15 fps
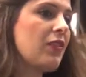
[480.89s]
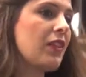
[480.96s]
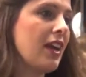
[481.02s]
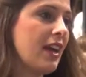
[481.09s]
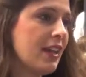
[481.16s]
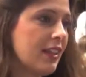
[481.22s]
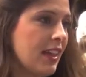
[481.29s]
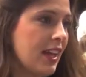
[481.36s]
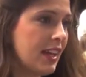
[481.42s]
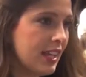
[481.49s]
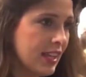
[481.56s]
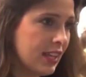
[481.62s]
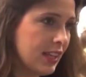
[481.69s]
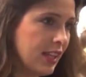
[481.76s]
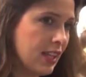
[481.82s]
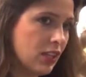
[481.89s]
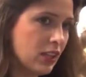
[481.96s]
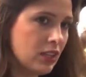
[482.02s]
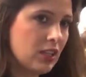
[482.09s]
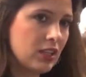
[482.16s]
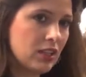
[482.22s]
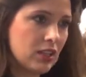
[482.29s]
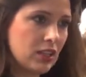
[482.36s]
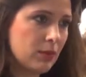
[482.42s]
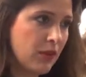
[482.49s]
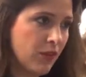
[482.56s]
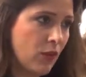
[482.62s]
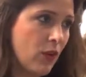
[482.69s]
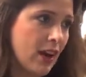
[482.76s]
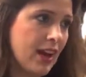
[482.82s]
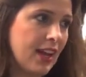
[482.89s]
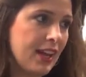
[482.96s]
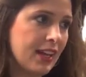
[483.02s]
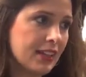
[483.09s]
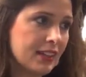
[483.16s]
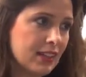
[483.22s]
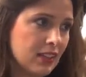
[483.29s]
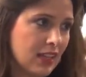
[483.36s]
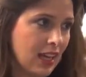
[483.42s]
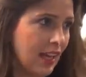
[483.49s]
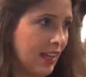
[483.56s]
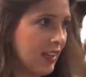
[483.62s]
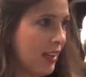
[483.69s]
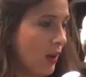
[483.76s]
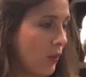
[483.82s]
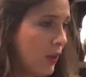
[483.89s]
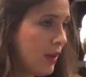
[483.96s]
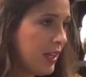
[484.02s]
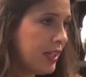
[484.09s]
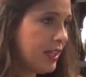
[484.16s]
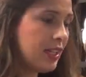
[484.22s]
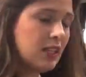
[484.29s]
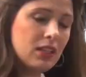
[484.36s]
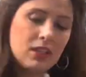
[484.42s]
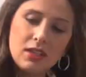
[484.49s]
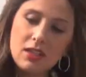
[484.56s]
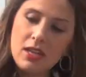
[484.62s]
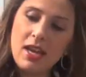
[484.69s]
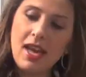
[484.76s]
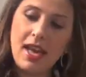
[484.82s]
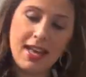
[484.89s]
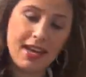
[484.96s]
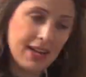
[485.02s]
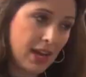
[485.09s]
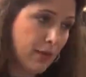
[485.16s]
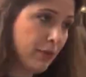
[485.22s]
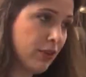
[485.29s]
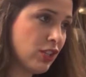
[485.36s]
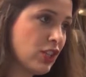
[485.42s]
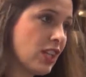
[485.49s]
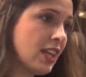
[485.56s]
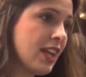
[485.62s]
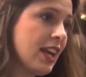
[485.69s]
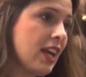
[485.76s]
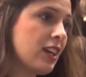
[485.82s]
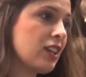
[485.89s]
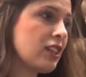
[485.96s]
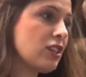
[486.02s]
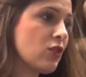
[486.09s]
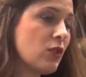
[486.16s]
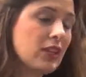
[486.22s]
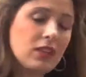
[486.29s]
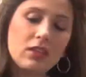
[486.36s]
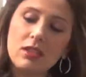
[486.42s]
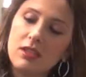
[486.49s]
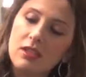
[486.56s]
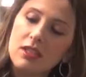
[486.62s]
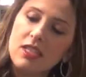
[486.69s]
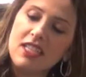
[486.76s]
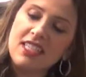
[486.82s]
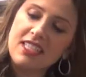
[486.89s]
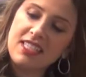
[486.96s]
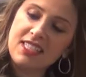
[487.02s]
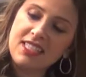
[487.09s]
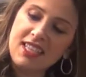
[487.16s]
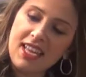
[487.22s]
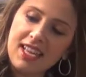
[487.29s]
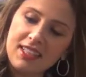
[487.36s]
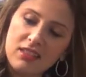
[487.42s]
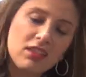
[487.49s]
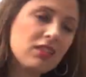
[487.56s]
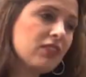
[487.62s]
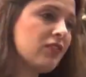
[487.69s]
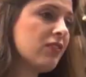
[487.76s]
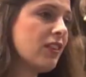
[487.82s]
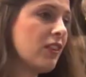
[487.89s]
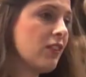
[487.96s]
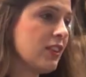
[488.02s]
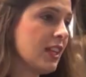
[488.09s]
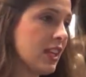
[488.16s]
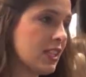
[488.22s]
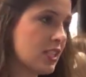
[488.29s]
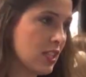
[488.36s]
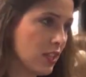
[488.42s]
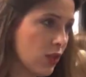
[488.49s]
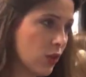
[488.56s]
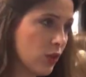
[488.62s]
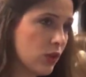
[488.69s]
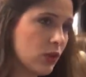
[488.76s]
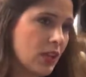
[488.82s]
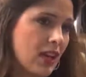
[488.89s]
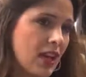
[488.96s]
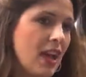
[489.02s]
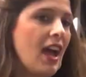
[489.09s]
And that heat that you did beforehand, and that waiting, and not brushing it out is going to set very nicely cold.